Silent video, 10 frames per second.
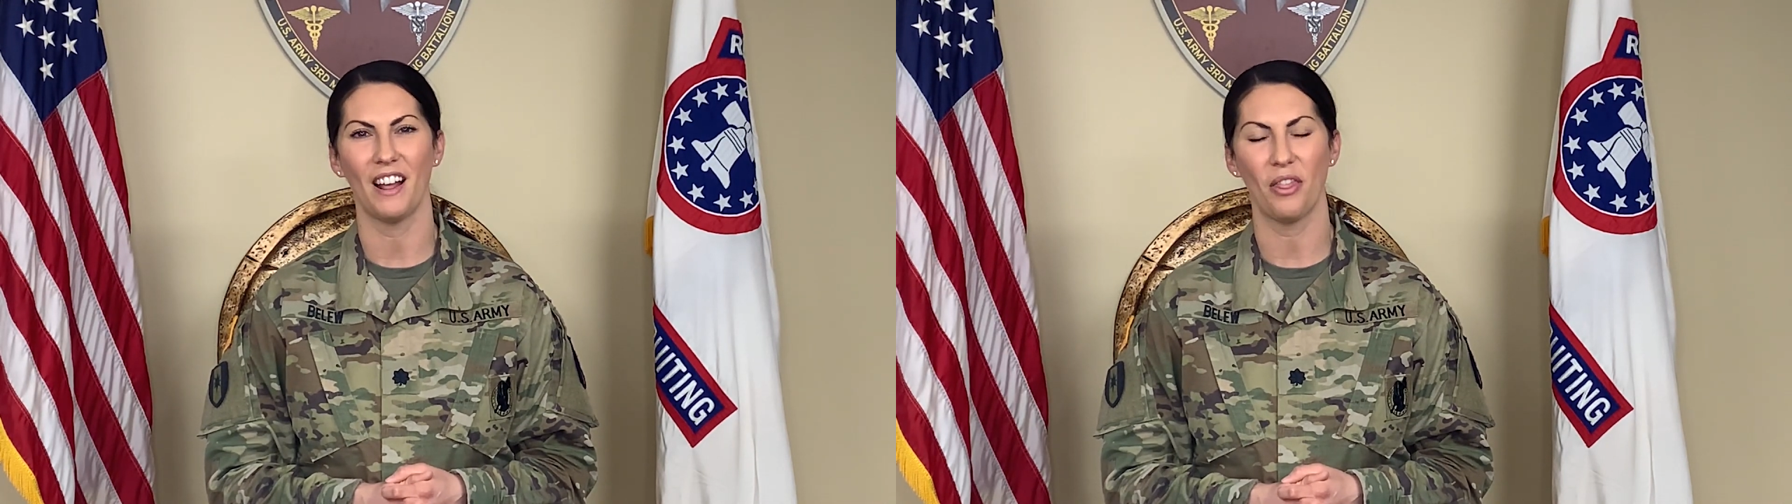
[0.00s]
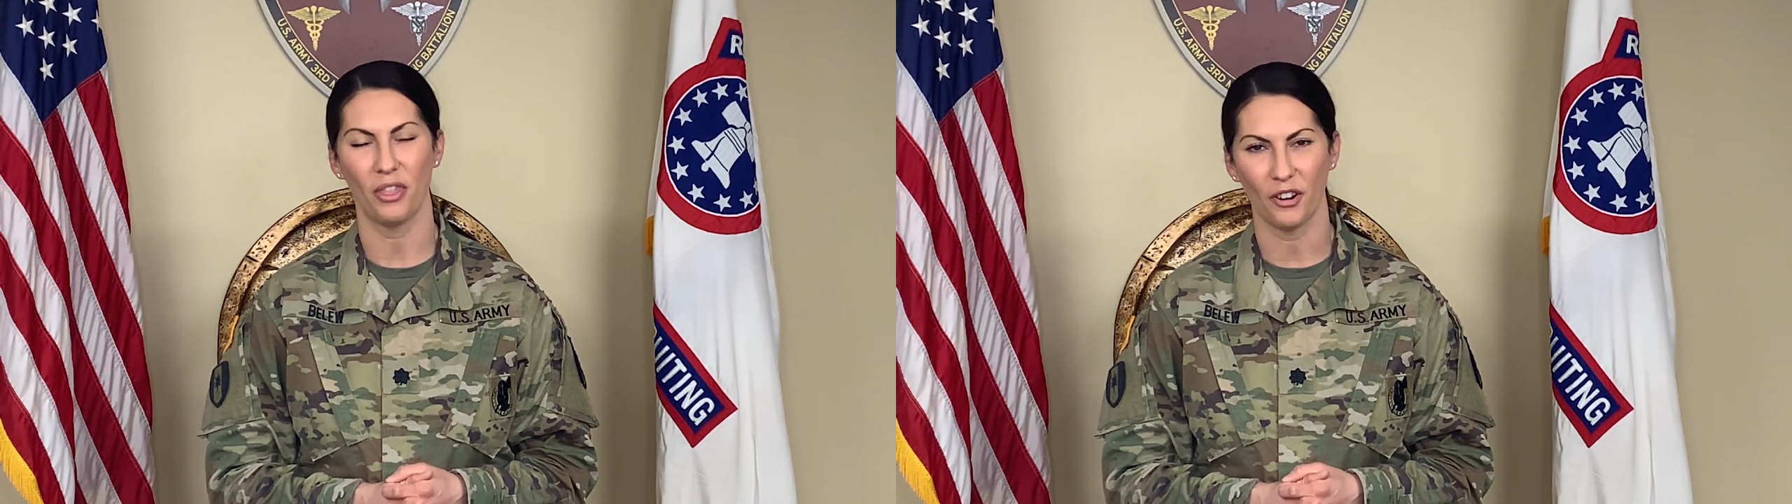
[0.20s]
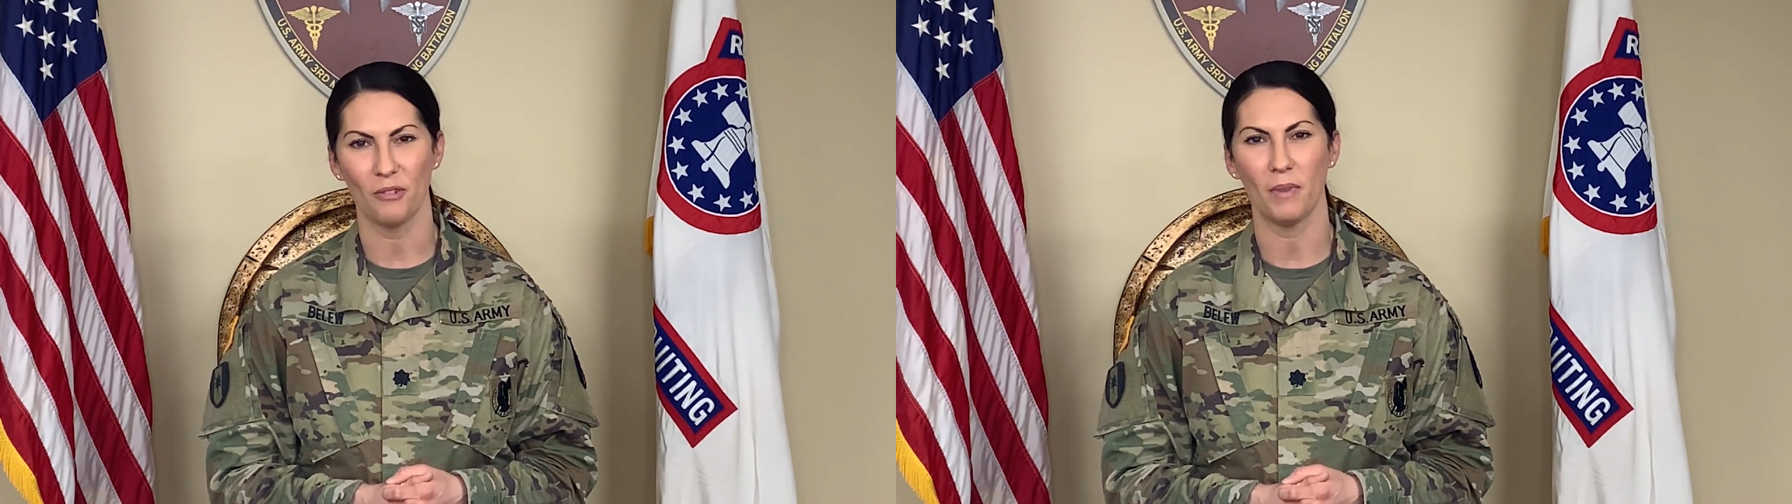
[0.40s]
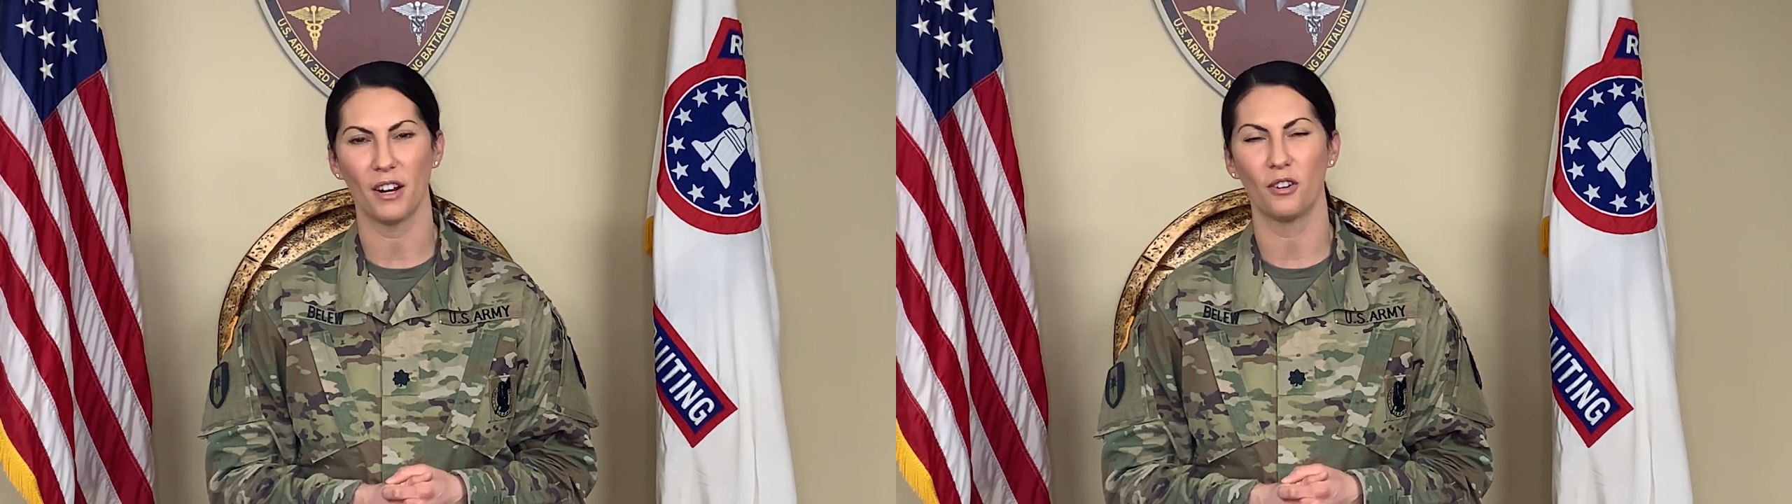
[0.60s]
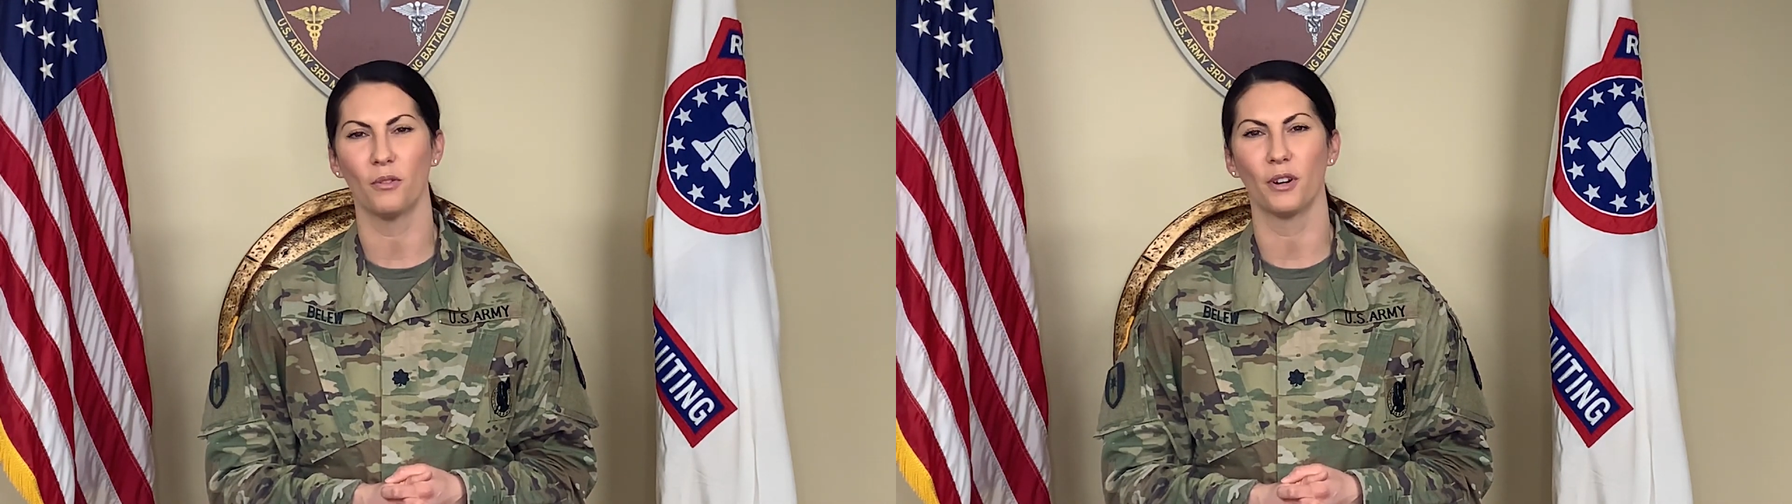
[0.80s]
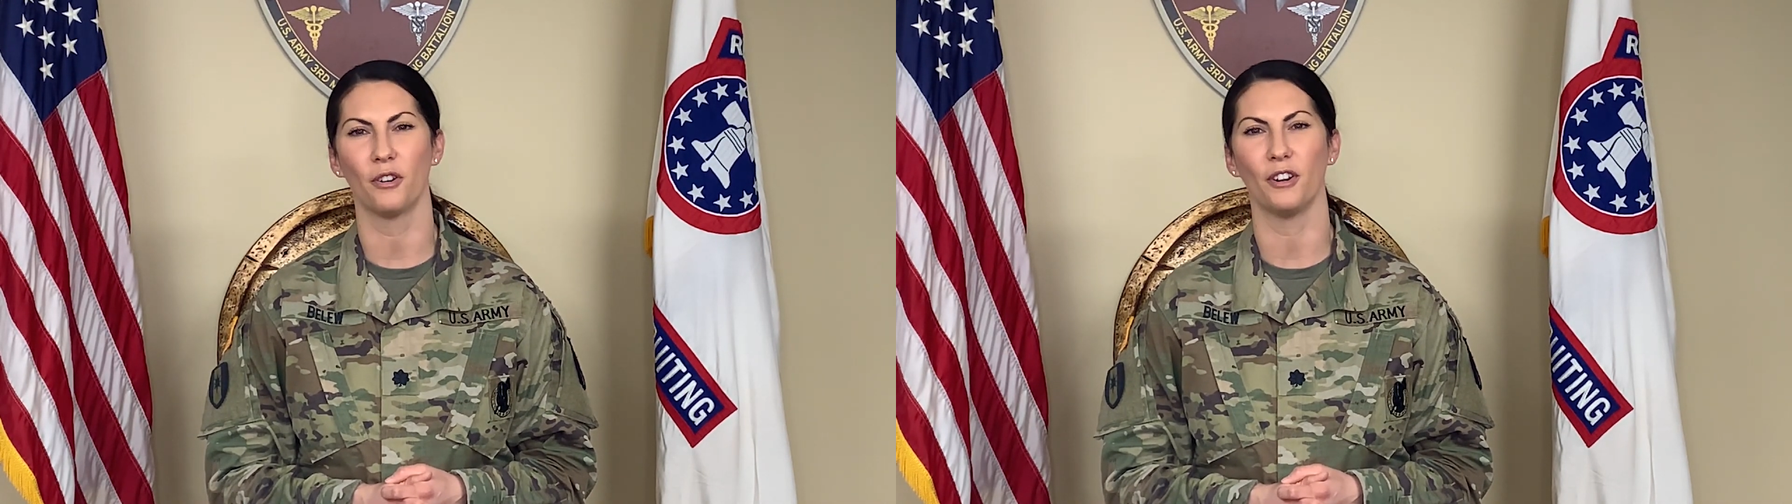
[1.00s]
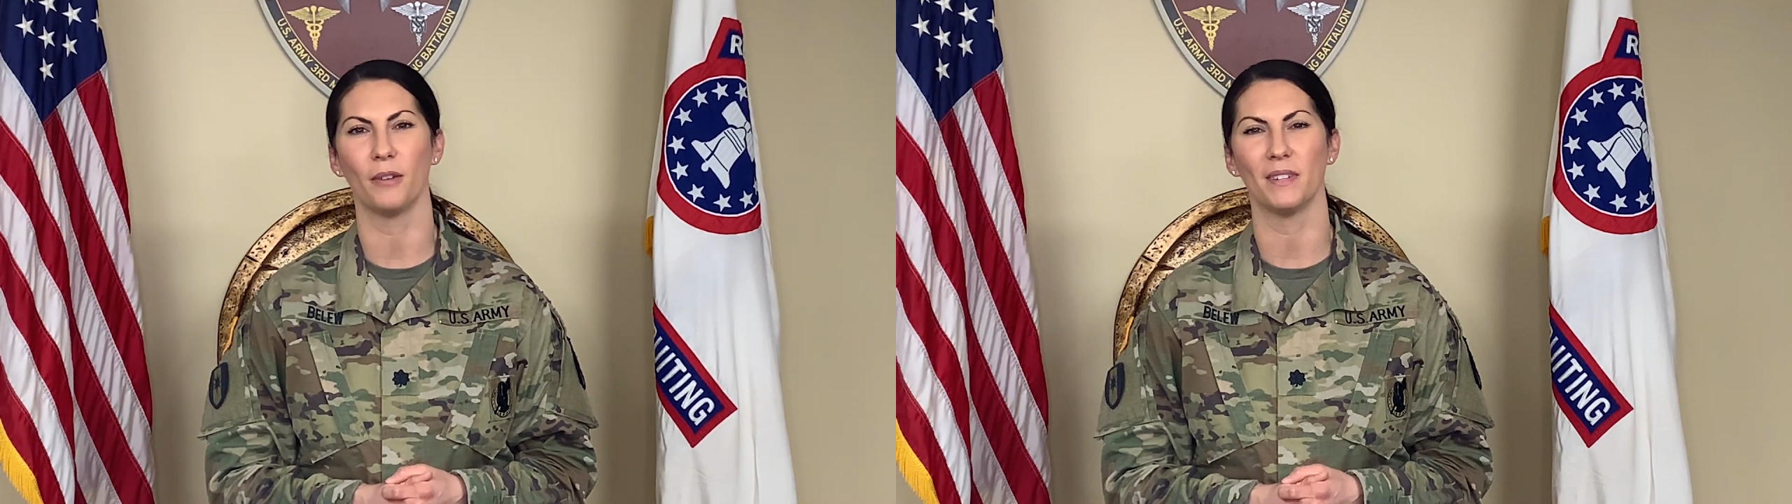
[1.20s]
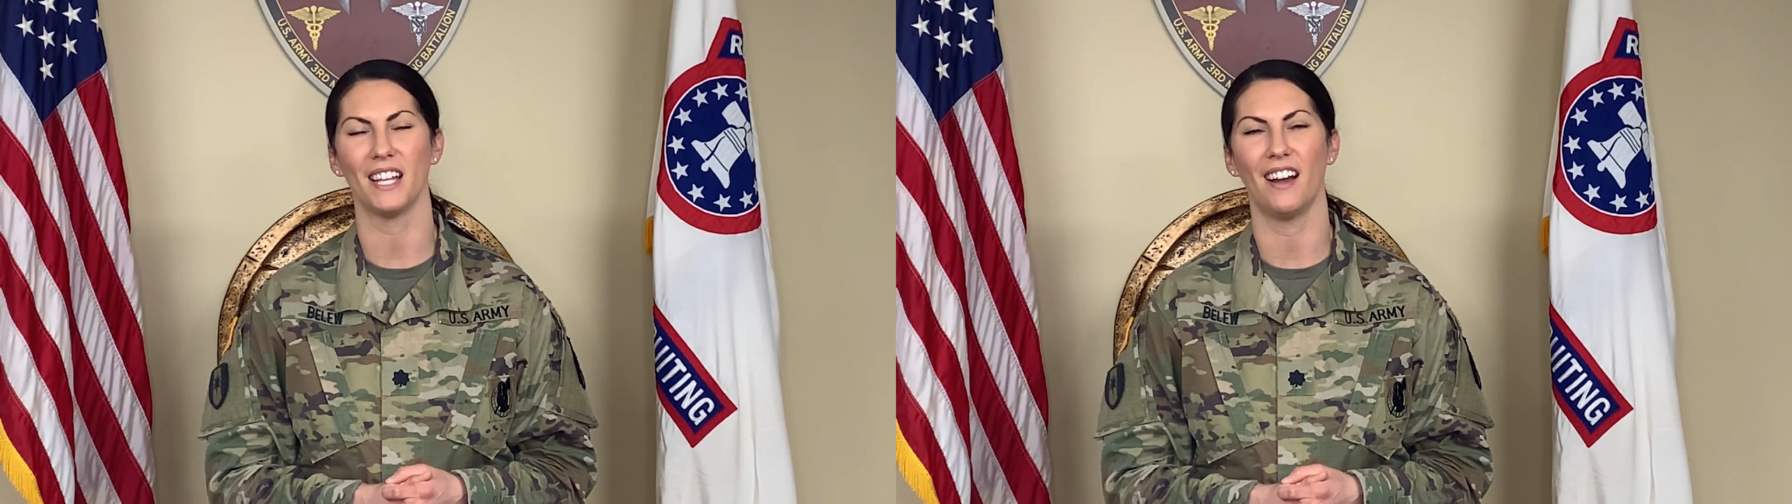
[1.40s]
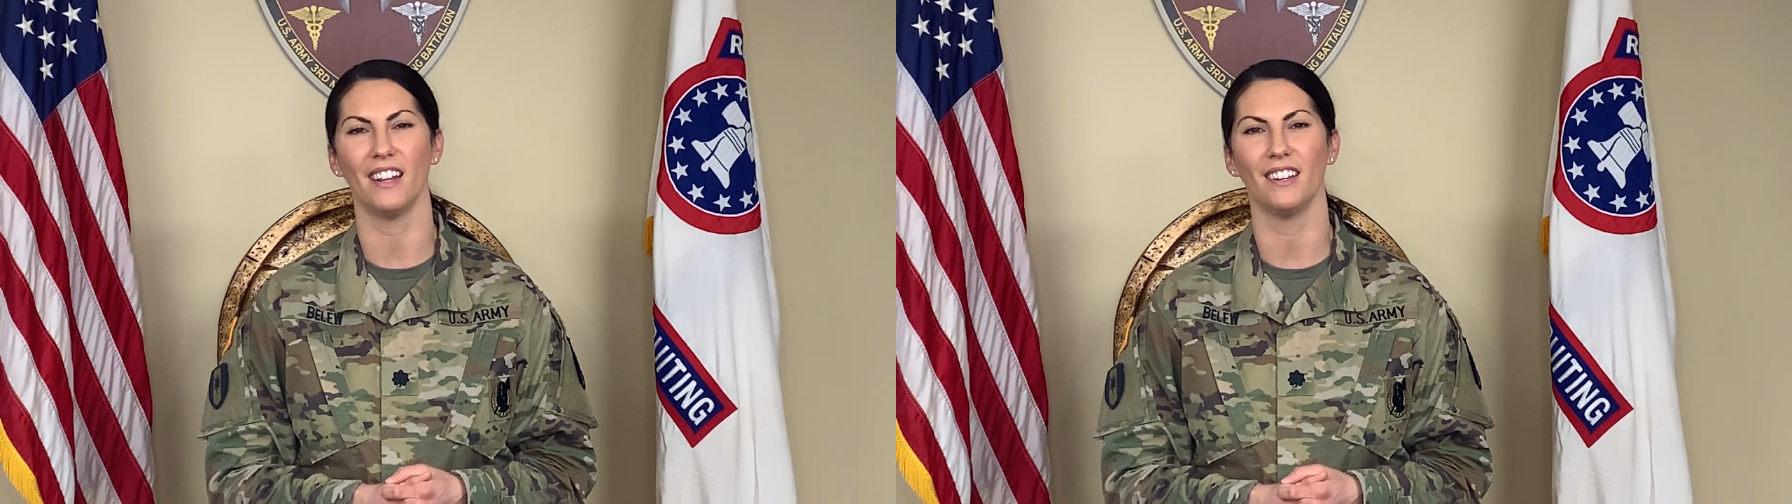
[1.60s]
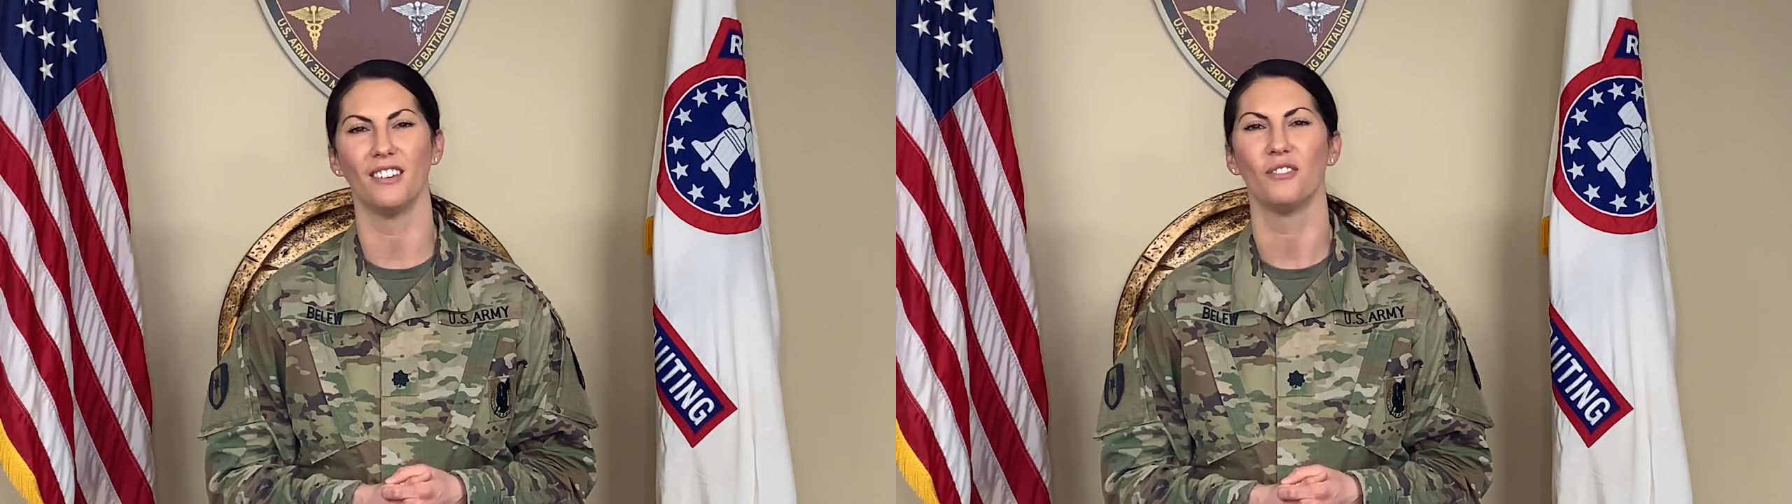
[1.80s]
at 3rd Medical Recruiting
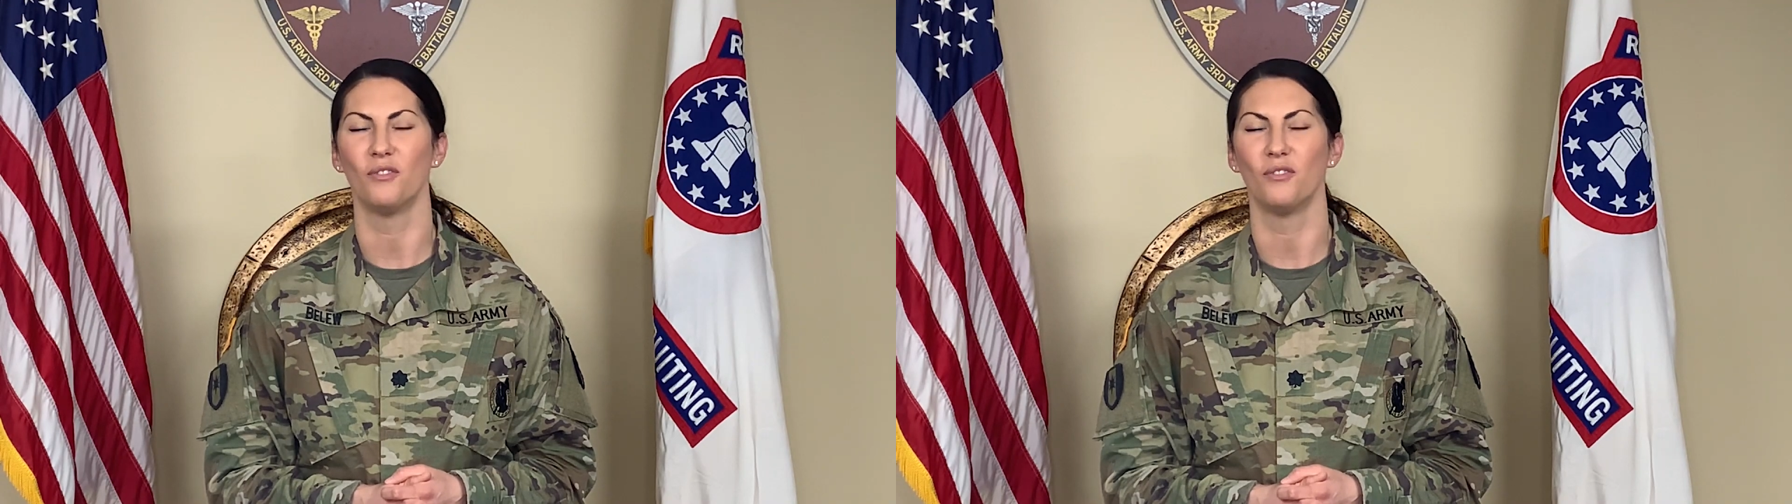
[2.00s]
Battalion,